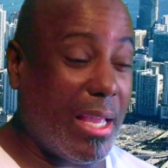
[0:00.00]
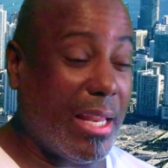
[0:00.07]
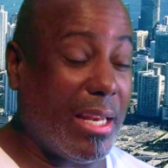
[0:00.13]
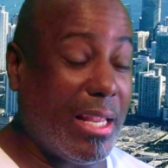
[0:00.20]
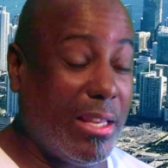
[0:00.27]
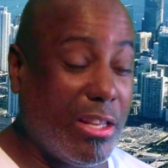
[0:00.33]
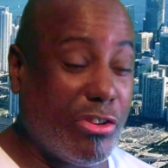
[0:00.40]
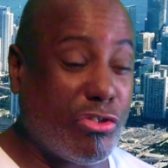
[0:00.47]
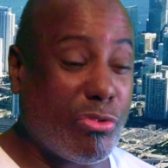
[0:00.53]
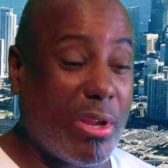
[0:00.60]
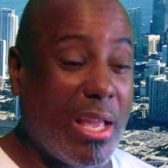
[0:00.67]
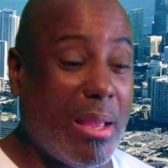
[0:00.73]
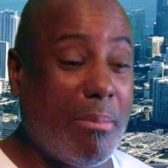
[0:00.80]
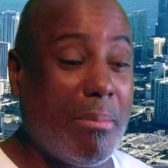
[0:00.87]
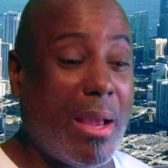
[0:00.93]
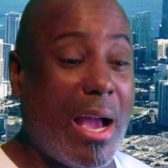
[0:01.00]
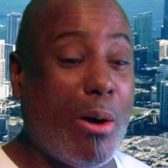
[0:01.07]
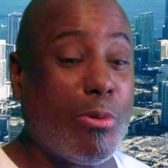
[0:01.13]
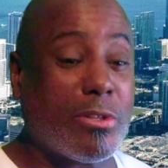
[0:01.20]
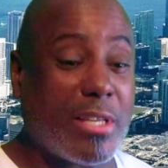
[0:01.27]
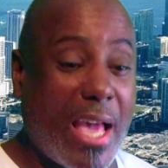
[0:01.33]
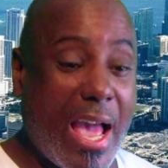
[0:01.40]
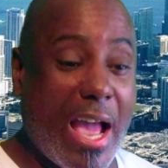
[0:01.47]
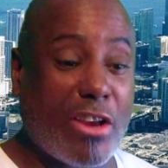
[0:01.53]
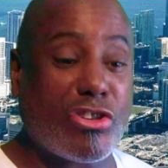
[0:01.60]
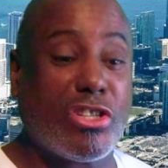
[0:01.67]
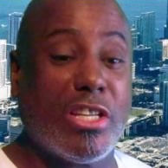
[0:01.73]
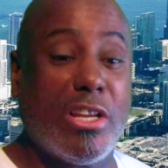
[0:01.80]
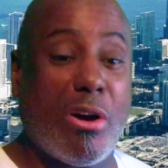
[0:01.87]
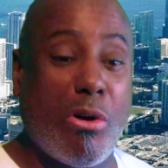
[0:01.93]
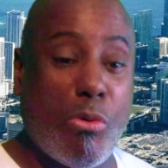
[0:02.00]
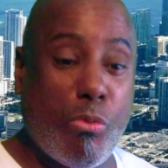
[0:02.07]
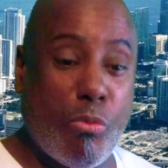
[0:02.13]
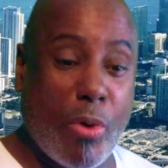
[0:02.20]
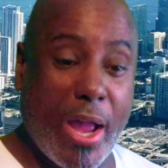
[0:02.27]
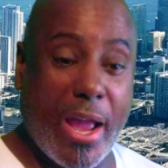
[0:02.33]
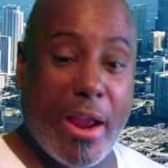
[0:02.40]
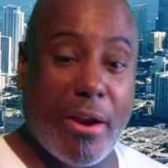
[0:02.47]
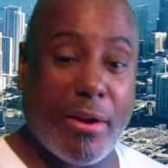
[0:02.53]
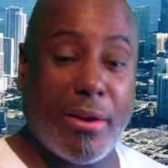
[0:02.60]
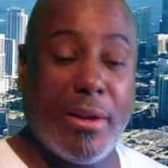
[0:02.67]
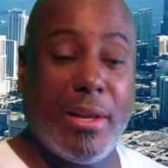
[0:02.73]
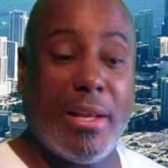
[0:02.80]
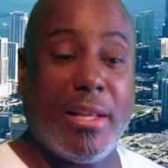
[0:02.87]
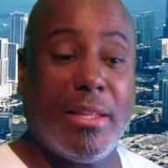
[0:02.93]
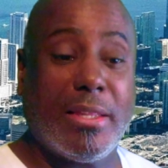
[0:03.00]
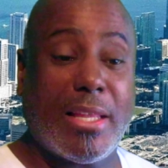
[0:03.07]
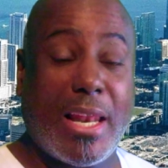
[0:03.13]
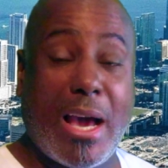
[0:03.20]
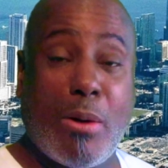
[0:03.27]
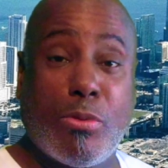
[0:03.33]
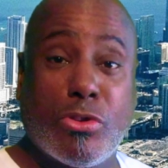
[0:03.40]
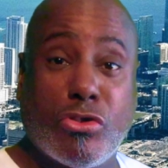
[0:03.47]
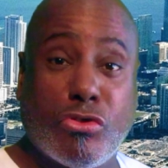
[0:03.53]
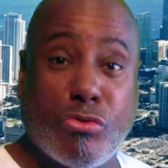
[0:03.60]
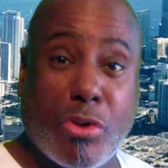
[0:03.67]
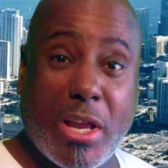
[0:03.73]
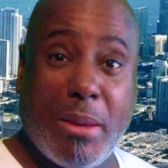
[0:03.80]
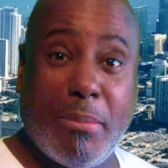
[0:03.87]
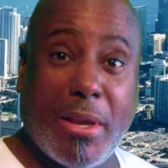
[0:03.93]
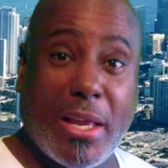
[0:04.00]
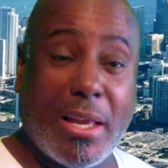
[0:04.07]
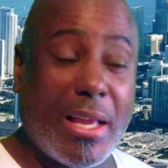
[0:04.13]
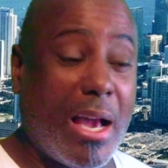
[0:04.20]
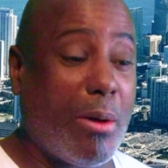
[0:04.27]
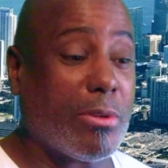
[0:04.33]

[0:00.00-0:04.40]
And in the dream, I was actually aware that I was dreaming.